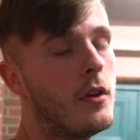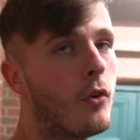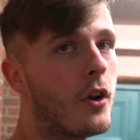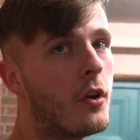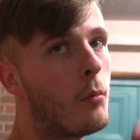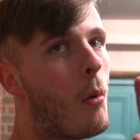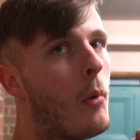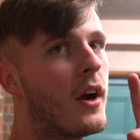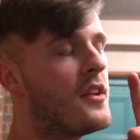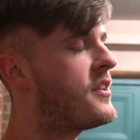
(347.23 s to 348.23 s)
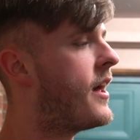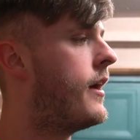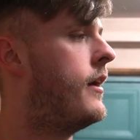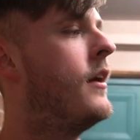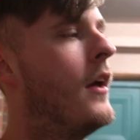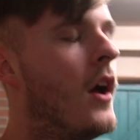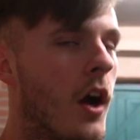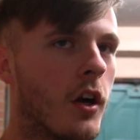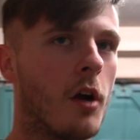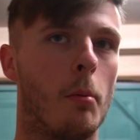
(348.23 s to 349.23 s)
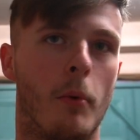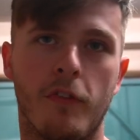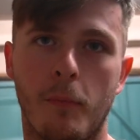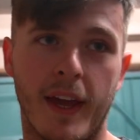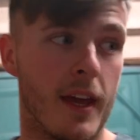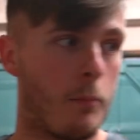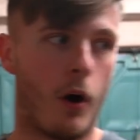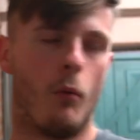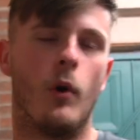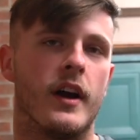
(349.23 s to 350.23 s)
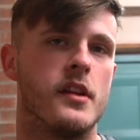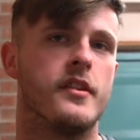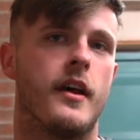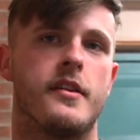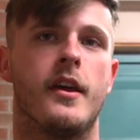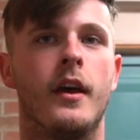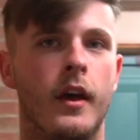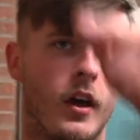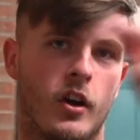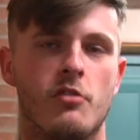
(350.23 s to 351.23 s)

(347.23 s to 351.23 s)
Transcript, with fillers: You've already done one working set. Yeah. A couple more for me, but on working sets. Yeah.